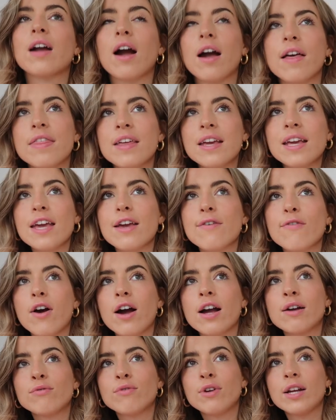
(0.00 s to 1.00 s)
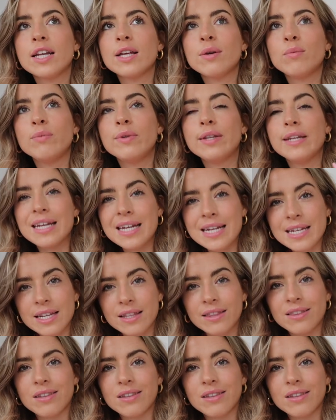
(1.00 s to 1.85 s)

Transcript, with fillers: I think if I really needed